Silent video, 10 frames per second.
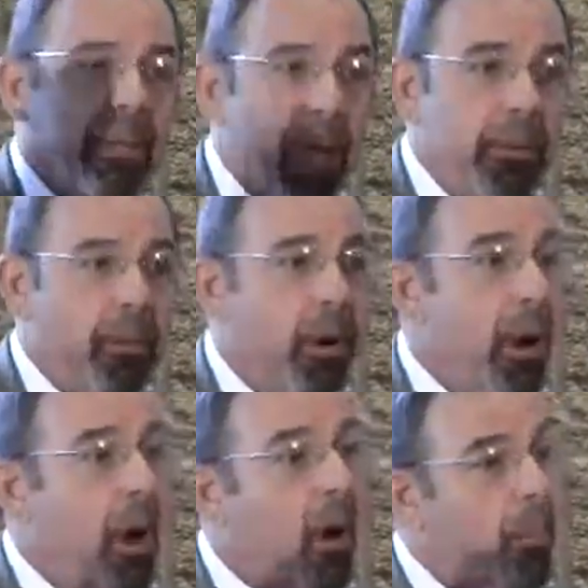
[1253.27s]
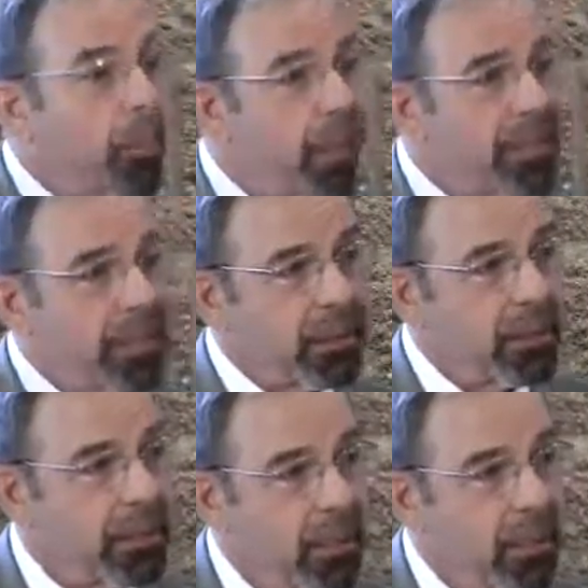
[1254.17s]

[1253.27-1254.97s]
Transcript: another are present.